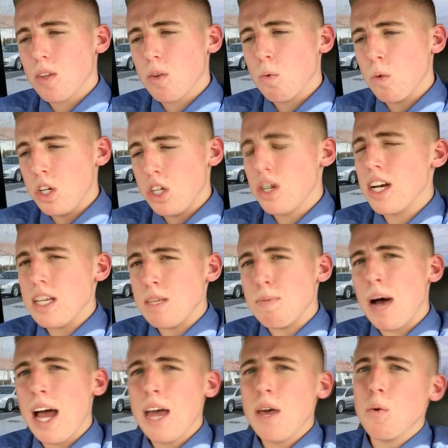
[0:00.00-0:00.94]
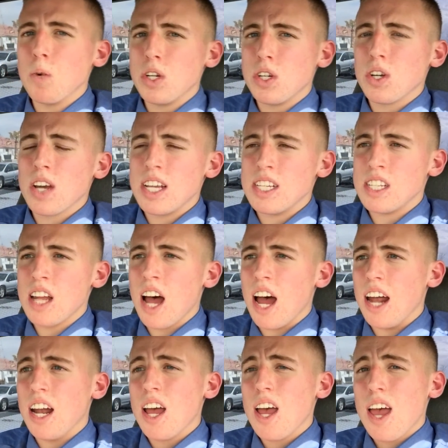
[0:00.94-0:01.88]
Would you guys buy it? Would you guys
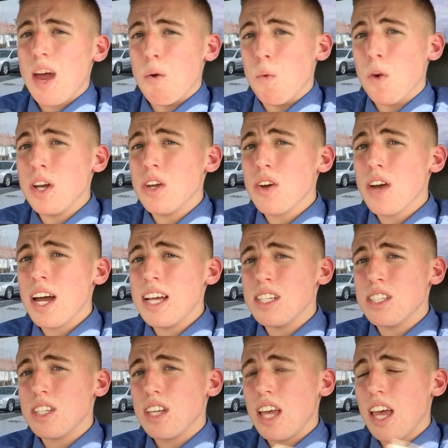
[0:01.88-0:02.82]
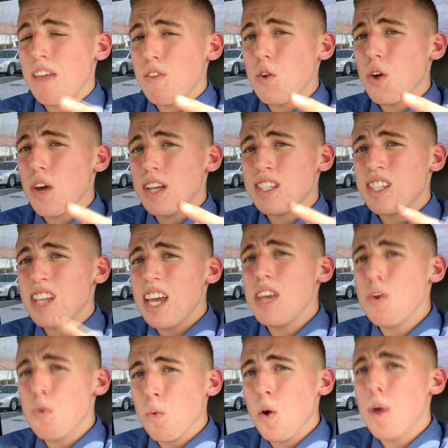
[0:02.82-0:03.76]
not? And if you guys say
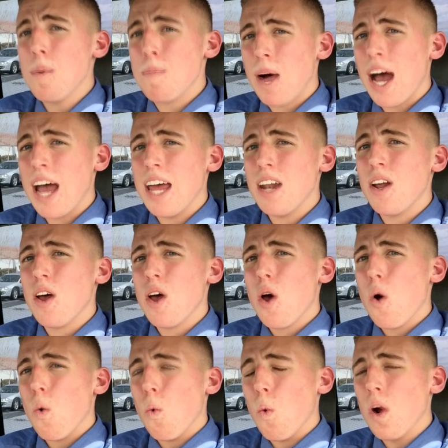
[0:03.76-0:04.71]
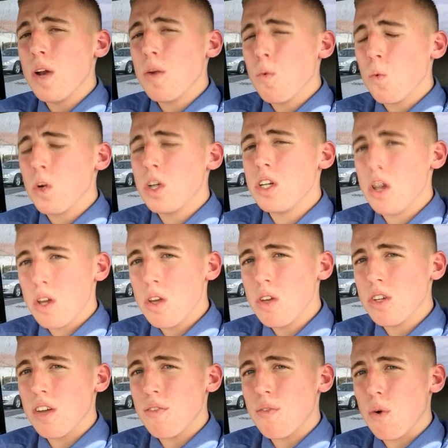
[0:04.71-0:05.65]
you would buy it, what would you
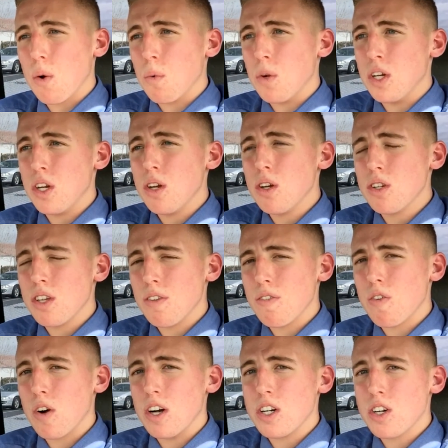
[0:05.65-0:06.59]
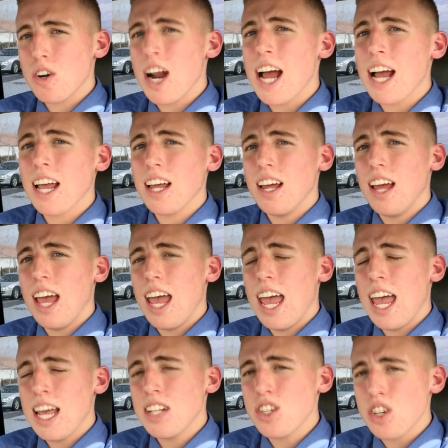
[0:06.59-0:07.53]
use it for? Would you use it for a track
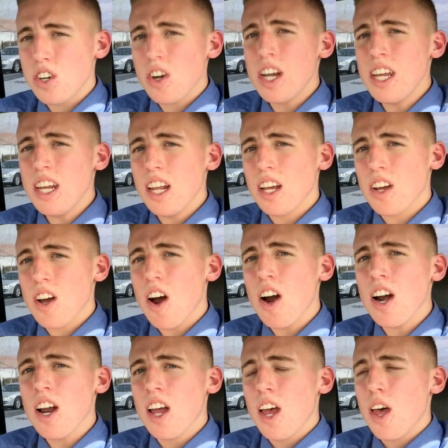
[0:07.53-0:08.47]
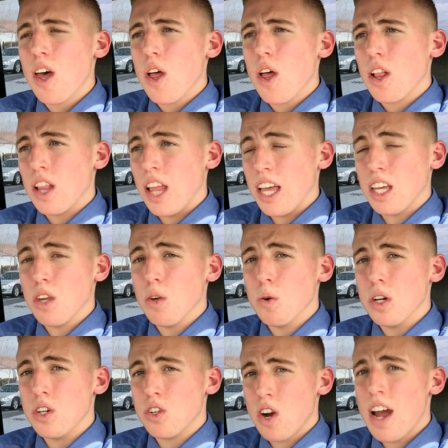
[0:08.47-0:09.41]
and street car? Like you
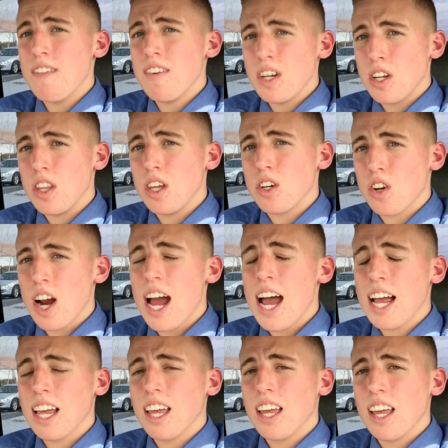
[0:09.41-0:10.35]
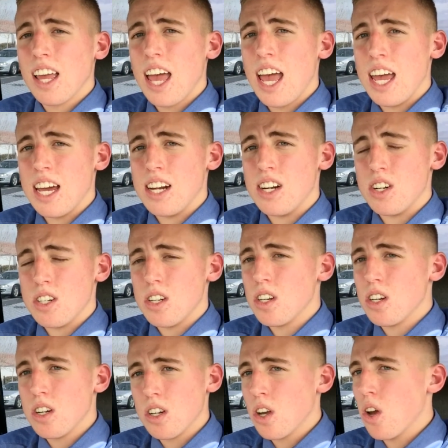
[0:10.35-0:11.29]
would drive it to the track and
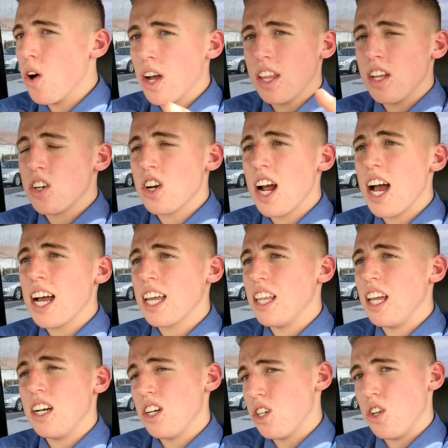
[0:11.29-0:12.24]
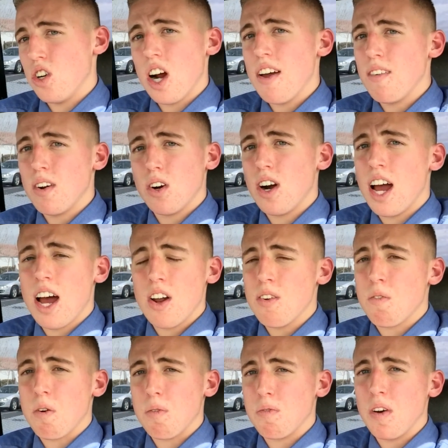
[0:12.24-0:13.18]
go on the track and then just drive it
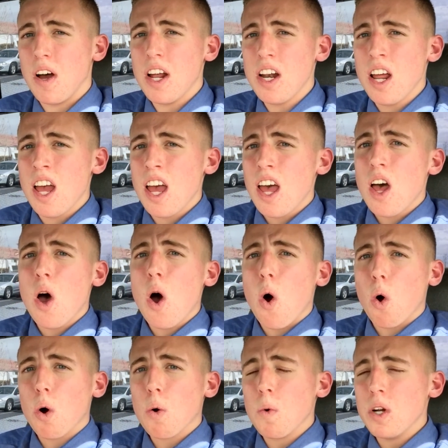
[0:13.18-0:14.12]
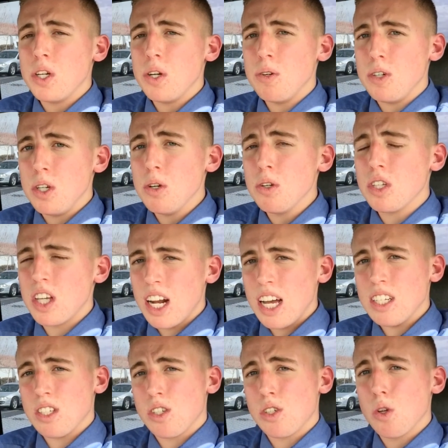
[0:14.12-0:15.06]
around for fun? Or would you use it
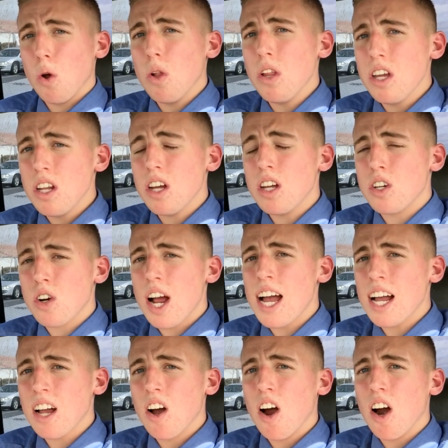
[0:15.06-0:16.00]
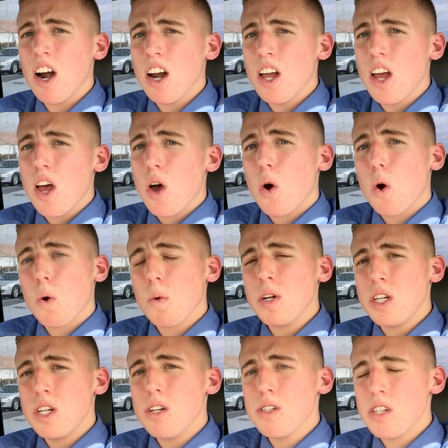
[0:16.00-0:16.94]
as solely a track car? Or
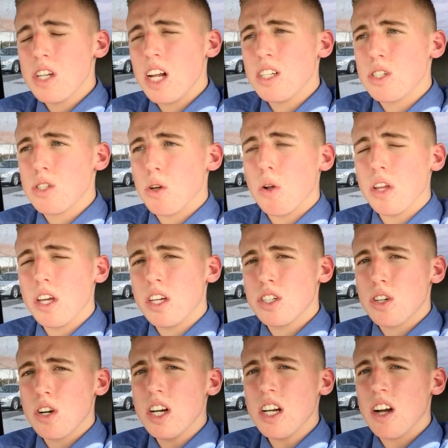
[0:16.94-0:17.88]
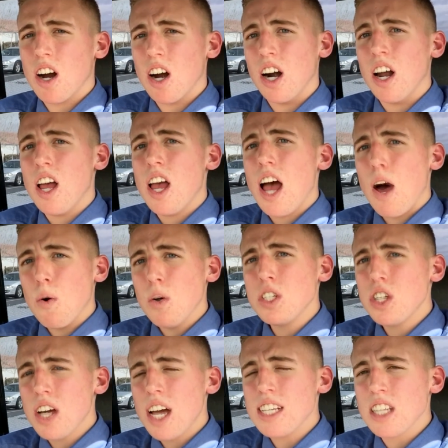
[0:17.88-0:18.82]
would you use it as solely a street car? I want
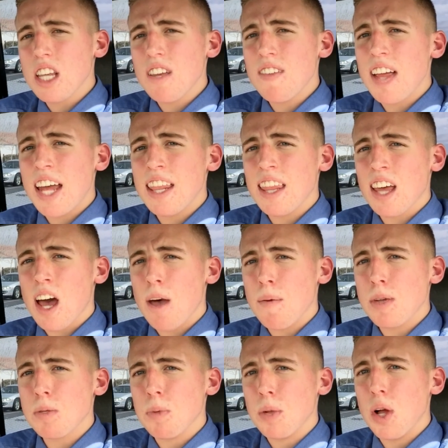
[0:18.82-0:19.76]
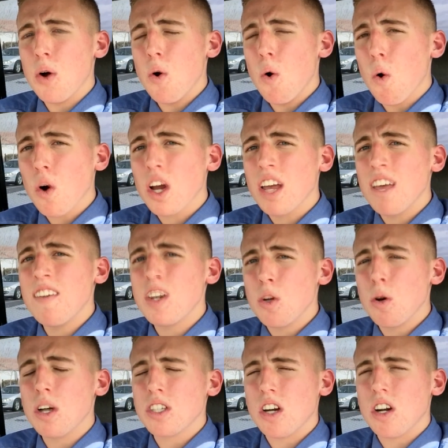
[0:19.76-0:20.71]
you guys to leave that in the comments below, or give it
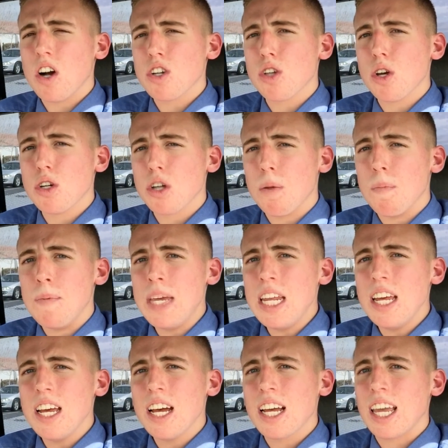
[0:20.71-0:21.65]
to us on our social media